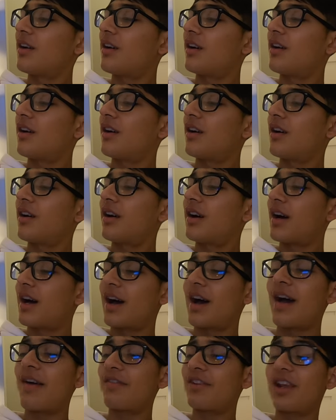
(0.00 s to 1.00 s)
Uh,
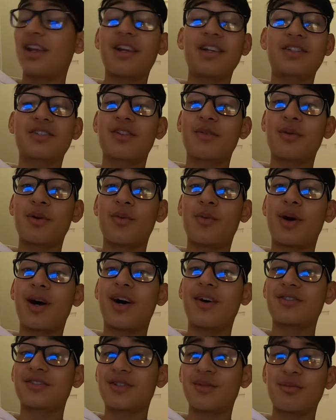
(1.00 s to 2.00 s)
I haven't had ice cream in a
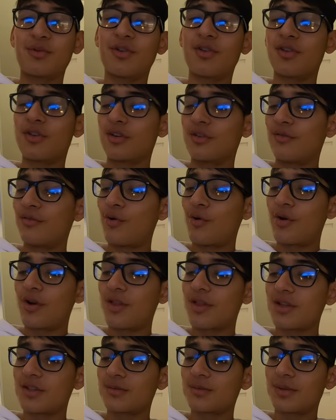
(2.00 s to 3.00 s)
while, so I'm really looking forward
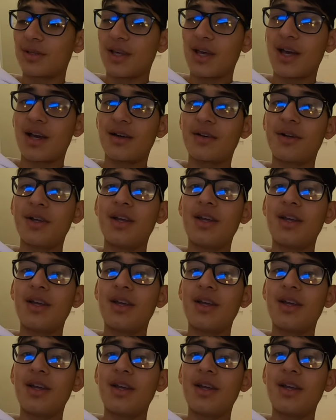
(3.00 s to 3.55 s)
to this. But yeah,